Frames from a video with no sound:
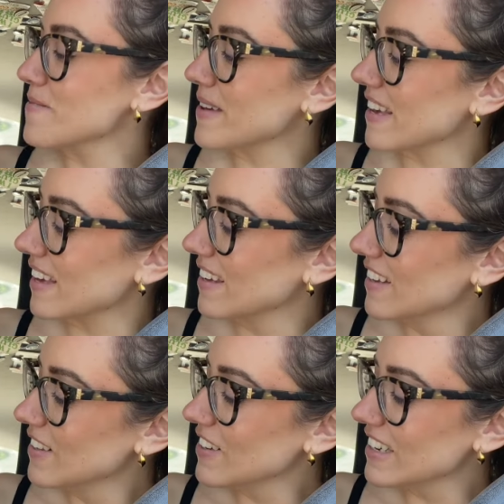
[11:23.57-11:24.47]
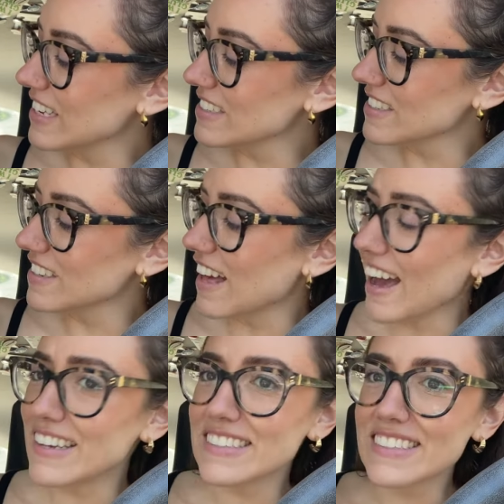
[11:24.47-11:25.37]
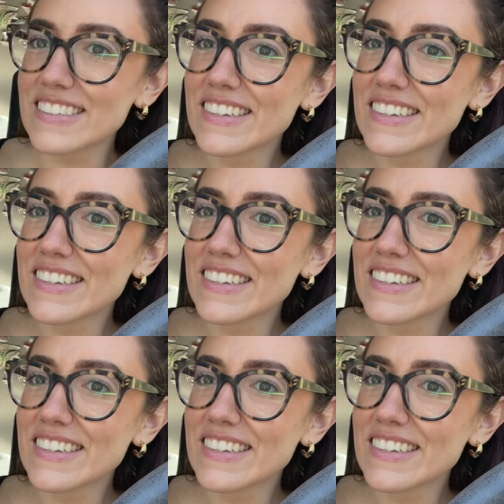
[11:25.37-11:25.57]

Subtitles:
me? Look at his little eyes.